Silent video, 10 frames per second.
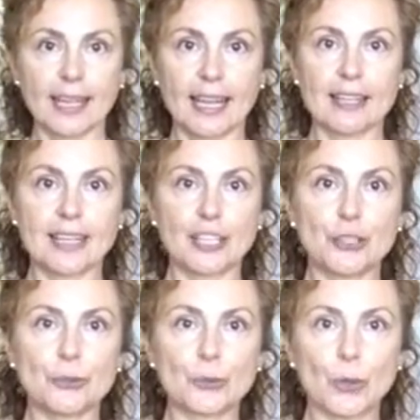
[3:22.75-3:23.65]
And then
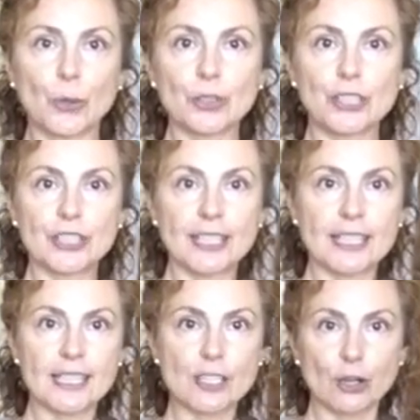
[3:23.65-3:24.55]
you roll your
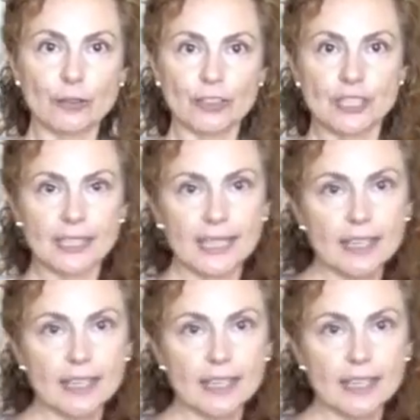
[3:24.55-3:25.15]
knees over to the